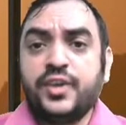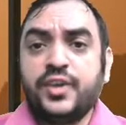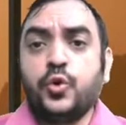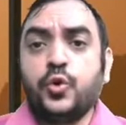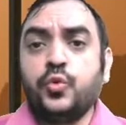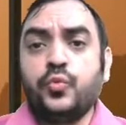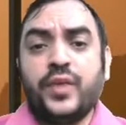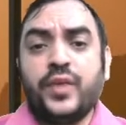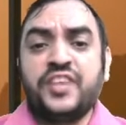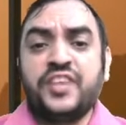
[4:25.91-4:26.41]

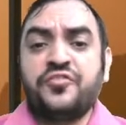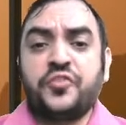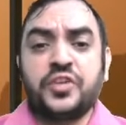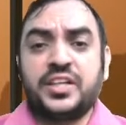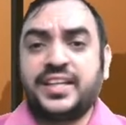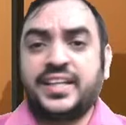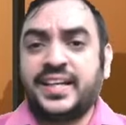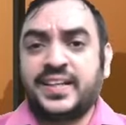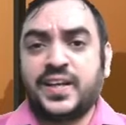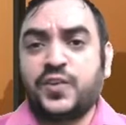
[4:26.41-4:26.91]
don't wait for
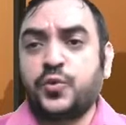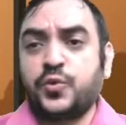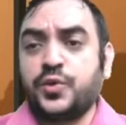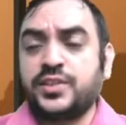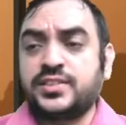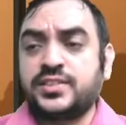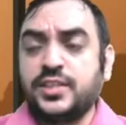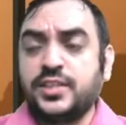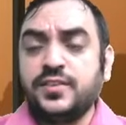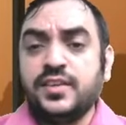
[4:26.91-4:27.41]
the debtor to
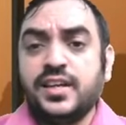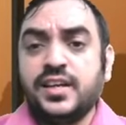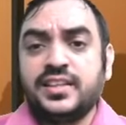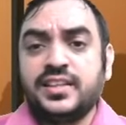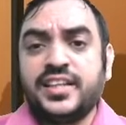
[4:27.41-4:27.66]
receive.